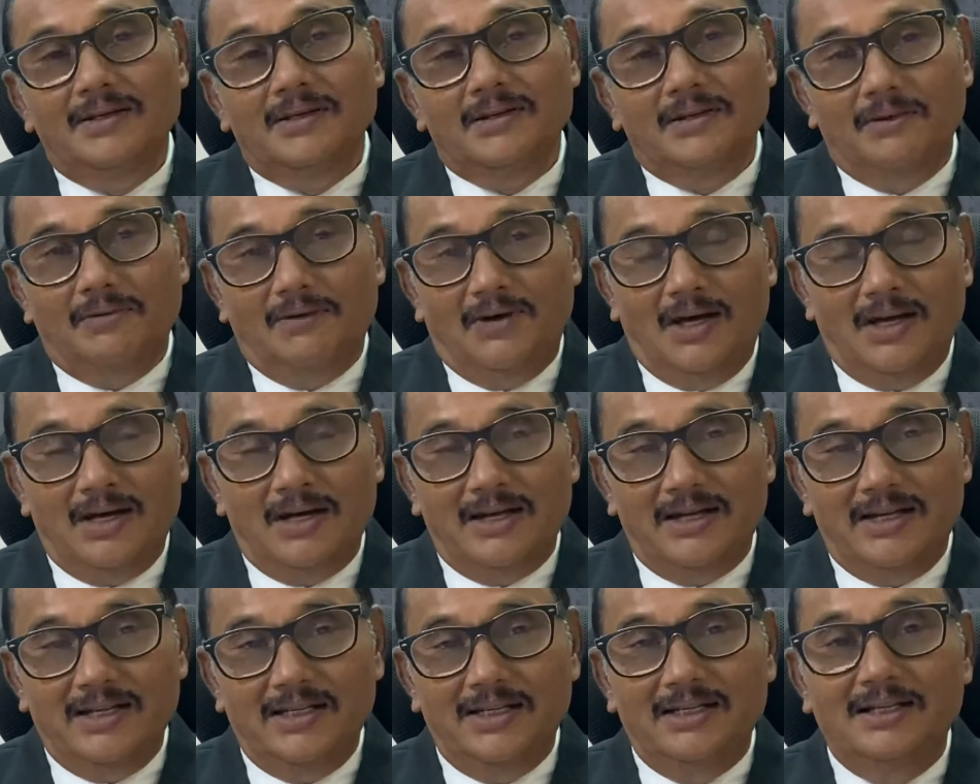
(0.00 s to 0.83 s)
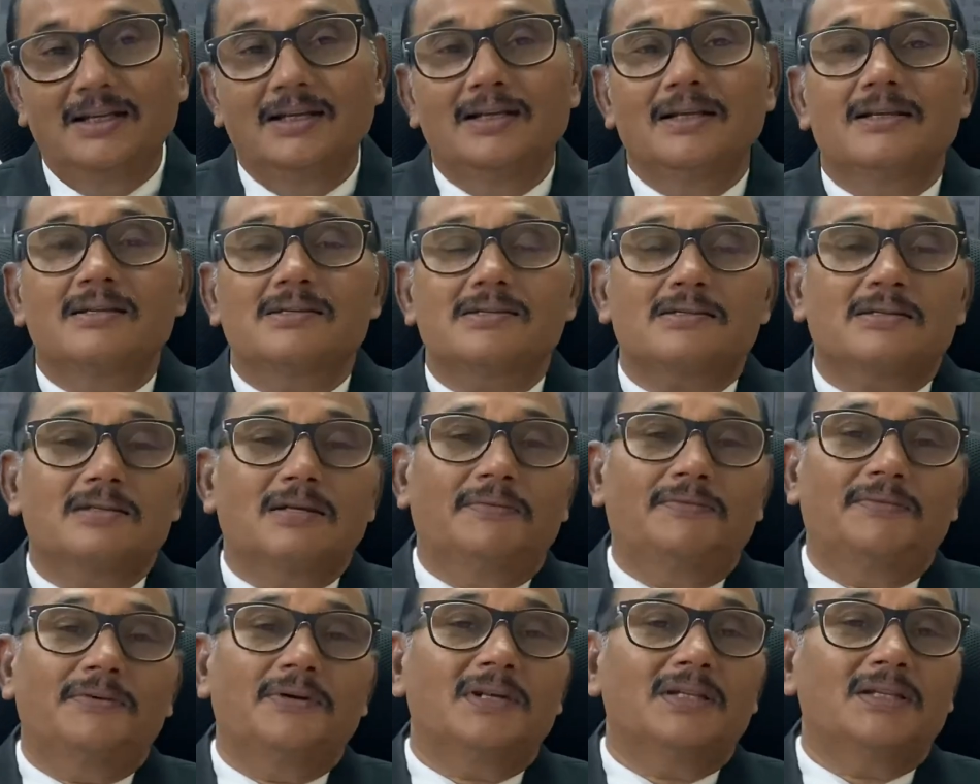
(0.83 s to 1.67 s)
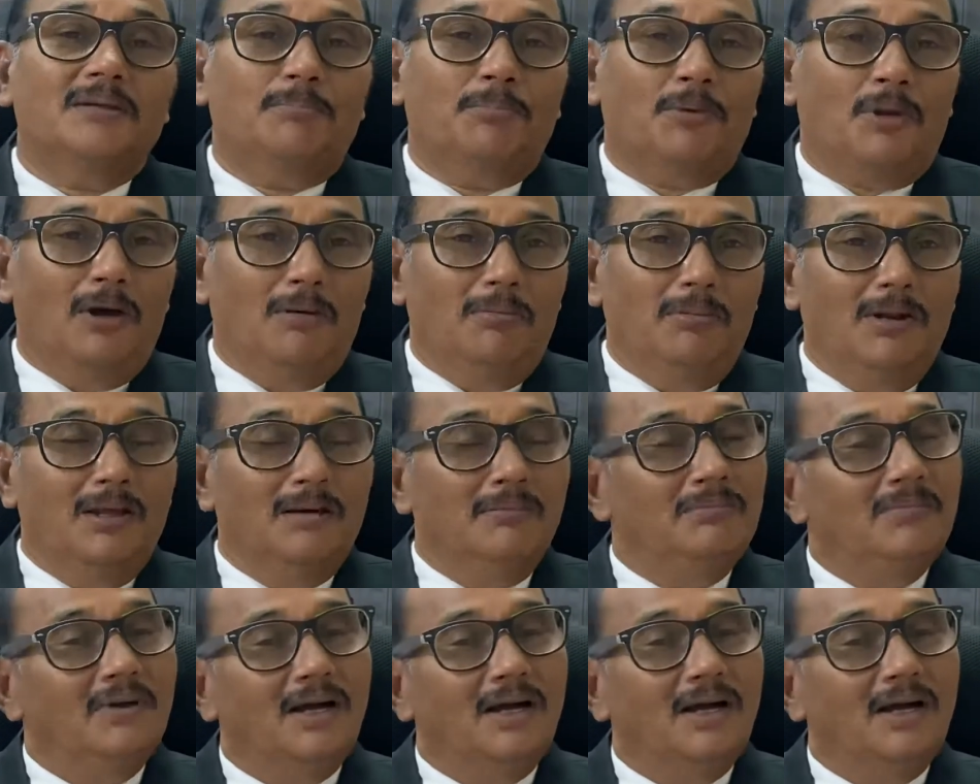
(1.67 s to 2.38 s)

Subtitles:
you have already suffered the problem